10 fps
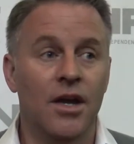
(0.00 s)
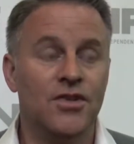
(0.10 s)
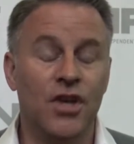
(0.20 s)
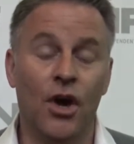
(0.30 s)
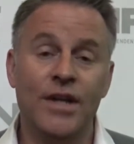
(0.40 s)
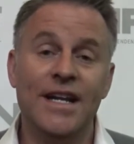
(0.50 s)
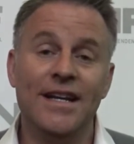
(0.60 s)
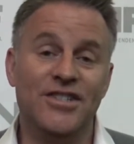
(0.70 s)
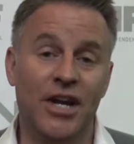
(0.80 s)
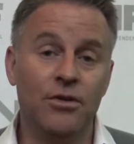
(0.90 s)
So I did
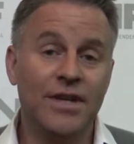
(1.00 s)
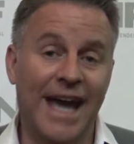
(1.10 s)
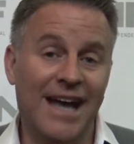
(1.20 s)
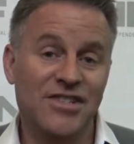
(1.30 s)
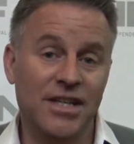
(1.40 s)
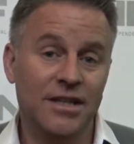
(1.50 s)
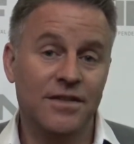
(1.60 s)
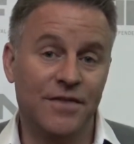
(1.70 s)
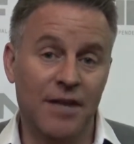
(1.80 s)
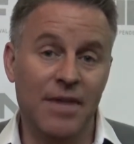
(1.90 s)
a general casting
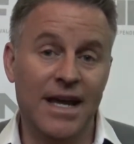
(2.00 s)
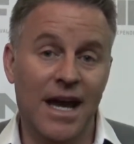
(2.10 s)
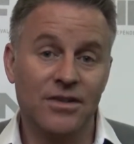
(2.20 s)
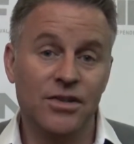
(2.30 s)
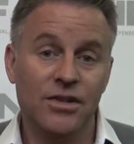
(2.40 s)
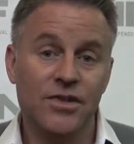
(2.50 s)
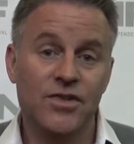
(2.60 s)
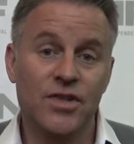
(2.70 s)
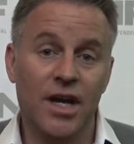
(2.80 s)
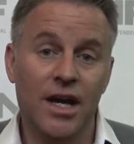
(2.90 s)
to find my
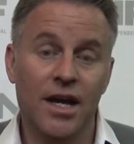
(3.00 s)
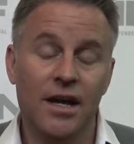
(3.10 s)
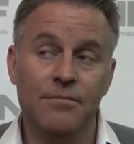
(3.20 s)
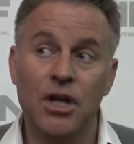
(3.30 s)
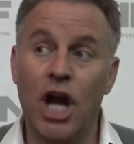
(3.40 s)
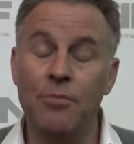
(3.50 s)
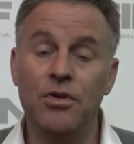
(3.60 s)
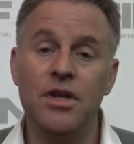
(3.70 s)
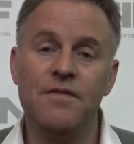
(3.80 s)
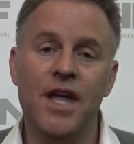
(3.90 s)
actors. A
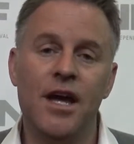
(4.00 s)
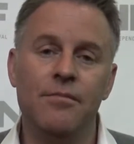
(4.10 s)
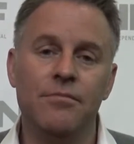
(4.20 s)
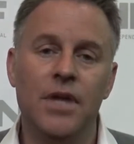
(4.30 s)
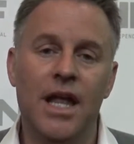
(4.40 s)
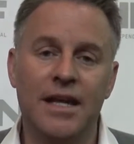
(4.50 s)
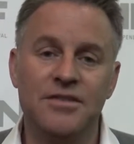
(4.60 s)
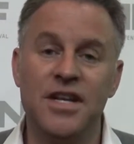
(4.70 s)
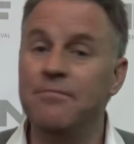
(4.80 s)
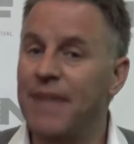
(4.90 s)
couple of them, like
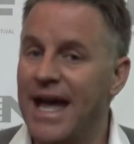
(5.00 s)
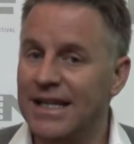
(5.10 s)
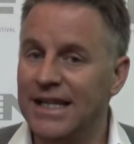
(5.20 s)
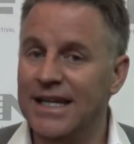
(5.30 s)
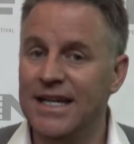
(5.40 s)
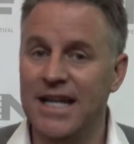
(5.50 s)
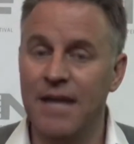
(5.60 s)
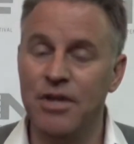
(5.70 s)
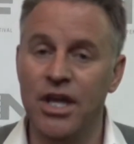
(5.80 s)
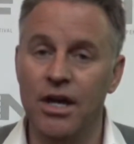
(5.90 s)
Tim Bagley and
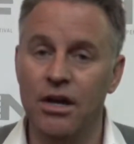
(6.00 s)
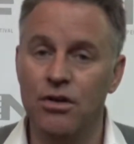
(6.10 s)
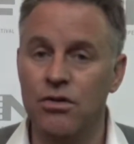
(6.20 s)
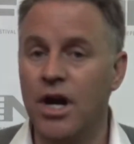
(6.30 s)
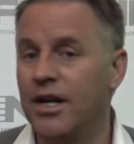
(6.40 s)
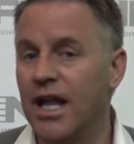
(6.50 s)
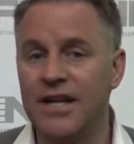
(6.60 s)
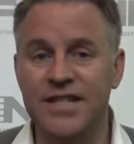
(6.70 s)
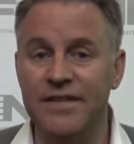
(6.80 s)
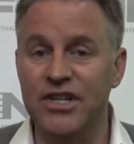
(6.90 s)
Amy Hill, who are on a
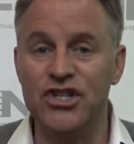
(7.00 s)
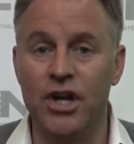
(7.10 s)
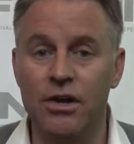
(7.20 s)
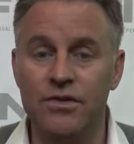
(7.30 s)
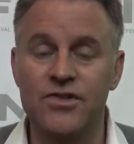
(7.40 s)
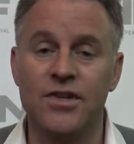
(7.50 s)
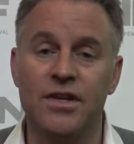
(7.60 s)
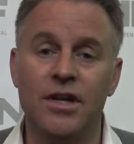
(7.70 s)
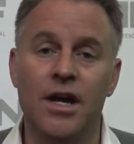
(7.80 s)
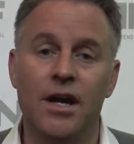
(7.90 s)
lot of TV shows,
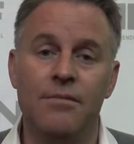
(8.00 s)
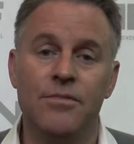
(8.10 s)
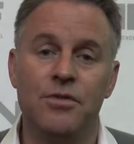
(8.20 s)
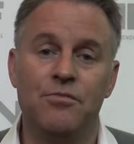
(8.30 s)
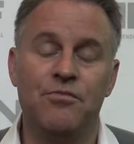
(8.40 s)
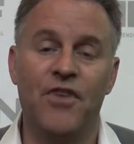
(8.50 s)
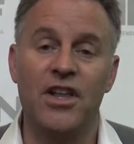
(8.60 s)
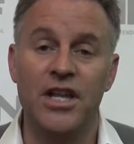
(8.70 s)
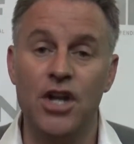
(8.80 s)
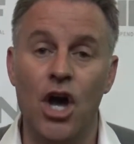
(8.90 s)
they're
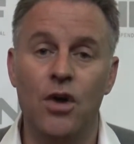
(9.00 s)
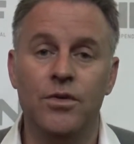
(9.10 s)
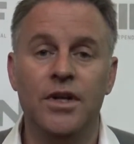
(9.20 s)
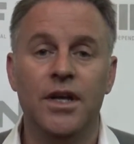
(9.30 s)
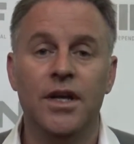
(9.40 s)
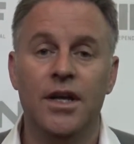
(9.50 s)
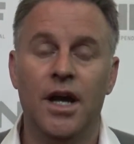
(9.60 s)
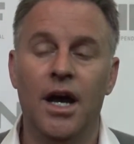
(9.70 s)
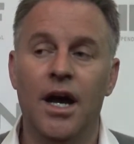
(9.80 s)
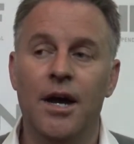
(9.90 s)
fairly known.
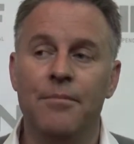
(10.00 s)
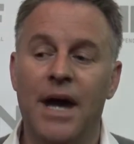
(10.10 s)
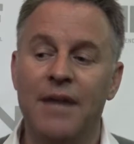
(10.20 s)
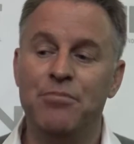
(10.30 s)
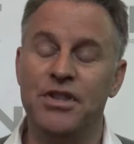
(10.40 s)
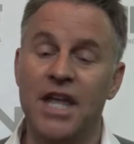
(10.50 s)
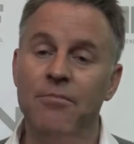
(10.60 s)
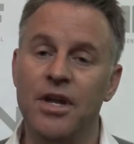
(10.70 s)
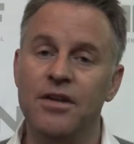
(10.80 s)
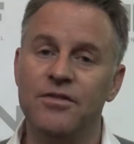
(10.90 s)
I put
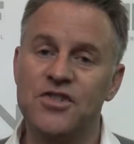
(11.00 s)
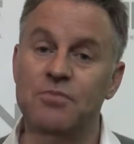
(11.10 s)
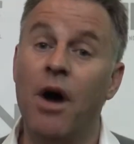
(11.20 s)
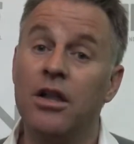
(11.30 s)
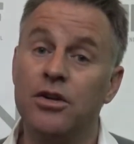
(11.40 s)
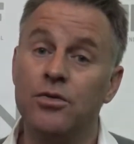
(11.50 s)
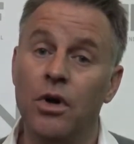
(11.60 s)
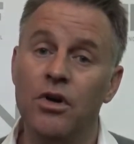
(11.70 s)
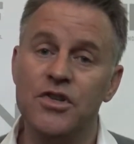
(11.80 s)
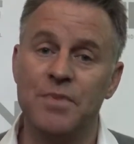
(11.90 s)
them in smaller
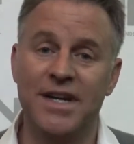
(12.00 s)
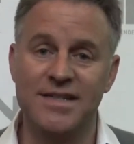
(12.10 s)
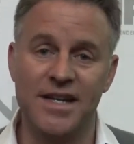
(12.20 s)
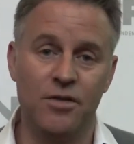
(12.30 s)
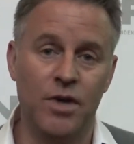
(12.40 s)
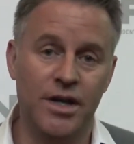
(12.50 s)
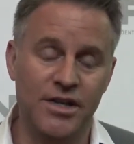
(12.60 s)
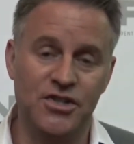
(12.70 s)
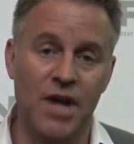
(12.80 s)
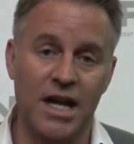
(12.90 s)
roles because I didn't want to
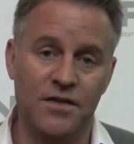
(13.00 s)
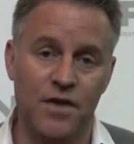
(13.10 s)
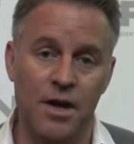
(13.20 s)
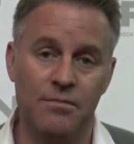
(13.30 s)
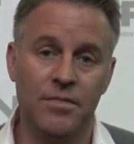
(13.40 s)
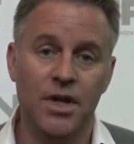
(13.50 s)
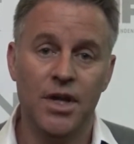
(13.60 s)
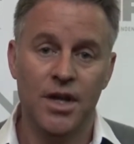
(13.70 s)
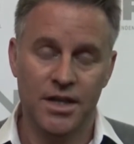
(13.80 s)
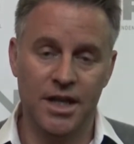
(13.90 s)
distract from
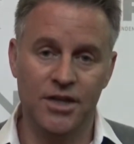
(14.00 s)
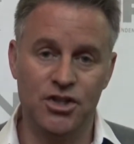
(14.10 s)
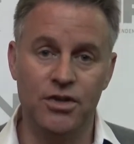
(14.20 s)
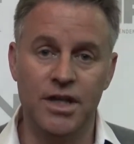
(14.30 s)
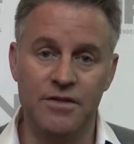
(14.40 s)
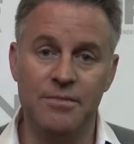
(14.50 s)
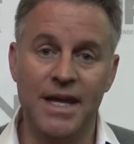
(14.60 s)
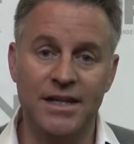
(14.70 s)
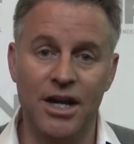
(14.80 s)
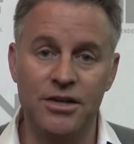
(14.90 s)
the journey of the
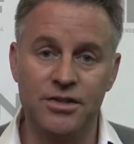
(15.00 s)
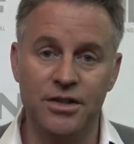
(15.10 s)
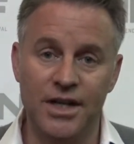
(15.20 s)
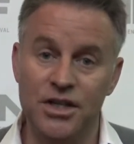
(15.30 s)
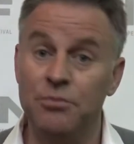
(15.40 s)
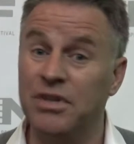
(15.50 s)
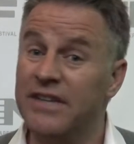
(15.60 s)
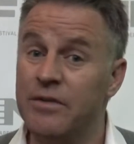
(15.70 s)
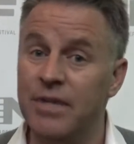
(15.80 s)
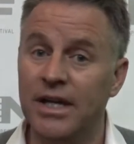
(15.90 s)
main character and their
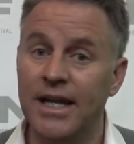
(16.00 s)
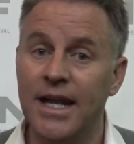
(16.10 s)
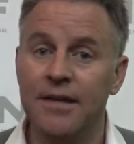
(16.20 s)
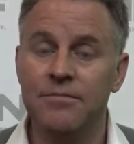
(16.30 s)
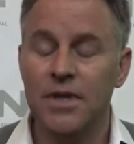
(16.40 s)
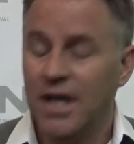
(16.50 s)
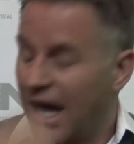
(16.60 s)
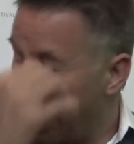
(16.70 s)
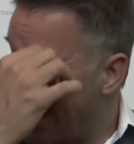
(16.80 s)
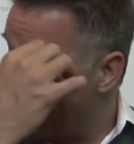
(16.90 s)
believability.
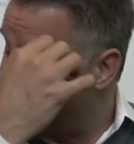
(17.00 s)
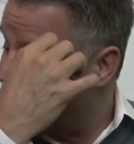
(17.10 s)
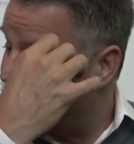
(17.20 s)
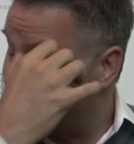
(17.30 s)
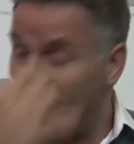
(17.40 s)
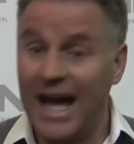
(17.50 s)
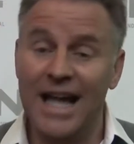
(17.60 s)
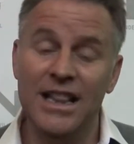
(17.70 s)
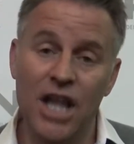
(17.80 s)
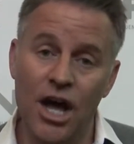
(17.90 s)
I
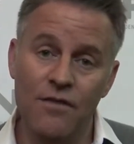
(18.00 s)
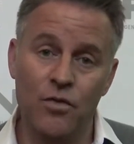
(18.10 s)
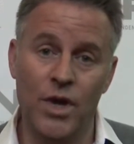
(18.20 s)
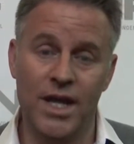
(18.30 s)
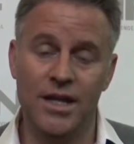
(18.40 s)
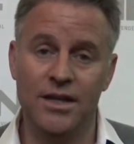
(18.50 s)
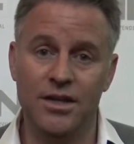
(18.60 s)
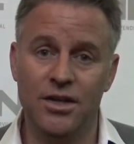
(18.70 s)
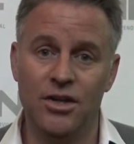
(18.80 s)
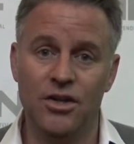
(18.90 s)
love
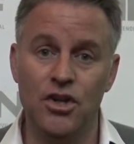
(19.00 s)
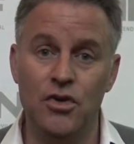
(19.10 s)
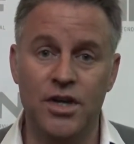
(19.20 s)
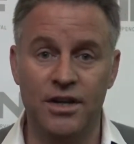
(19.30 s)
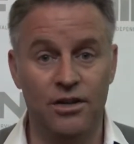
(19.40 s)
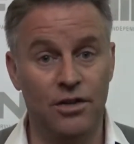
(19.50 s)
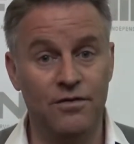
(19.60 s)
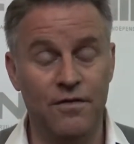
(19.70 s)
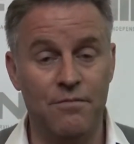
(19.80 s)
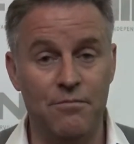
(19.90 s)
when you can
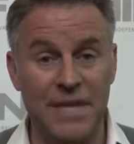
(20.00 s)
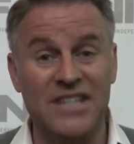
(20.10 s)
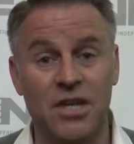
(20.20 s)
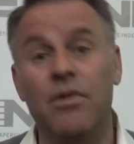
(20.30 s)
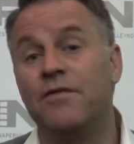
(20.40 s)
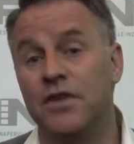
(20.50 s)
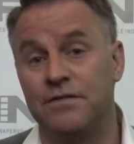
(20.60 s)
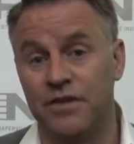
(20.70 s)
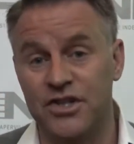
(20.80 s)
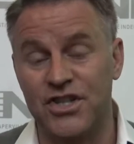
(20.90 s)
meet someone for the
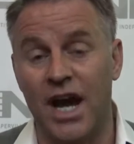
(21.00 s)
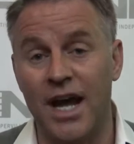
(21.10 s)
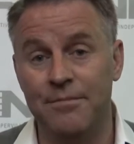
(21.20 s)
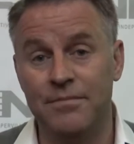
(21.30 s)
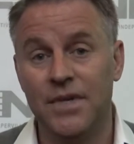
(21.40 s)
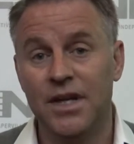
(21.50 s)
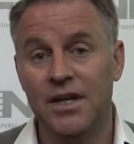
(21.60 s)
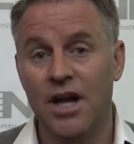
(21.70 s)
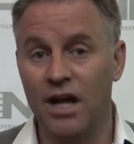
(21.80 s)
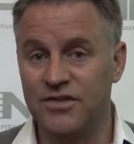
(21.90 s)
first time
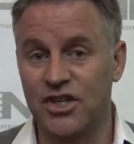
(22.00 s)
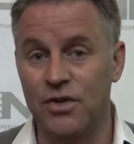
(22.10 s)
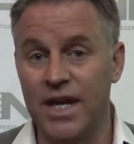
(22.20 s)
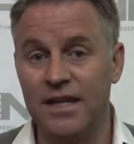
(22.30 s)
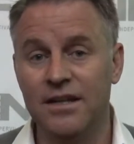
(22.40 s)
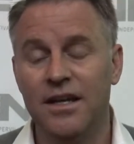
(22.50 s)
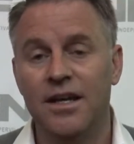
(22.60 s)
on screen.